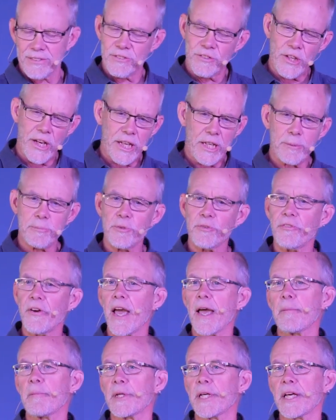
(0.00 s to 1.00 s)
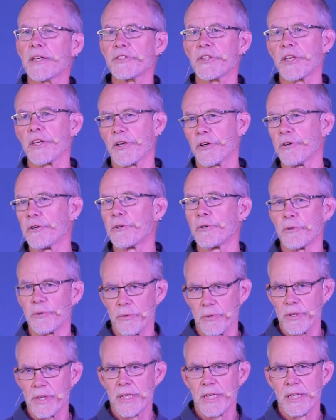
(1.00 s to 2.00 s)
Jacob's family as it
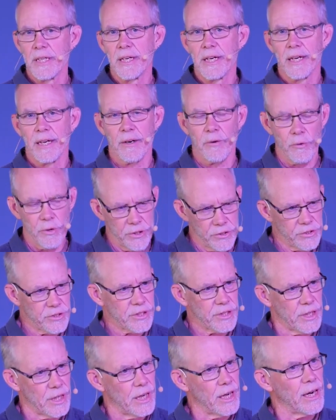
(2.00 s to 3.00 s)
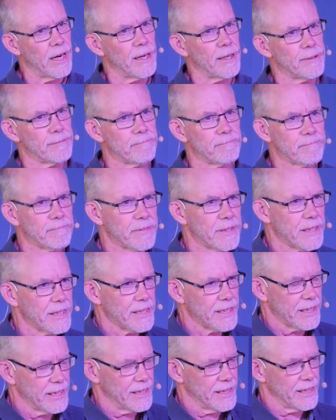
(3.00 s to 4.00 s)
grew was
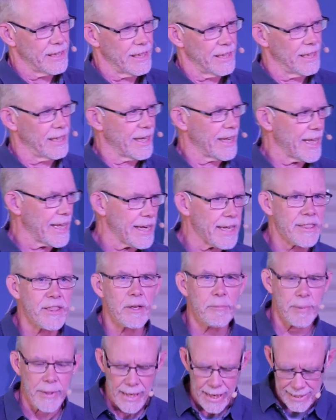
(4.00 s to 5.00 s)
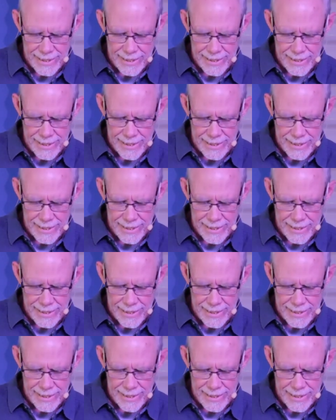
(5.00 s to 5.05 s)
anything but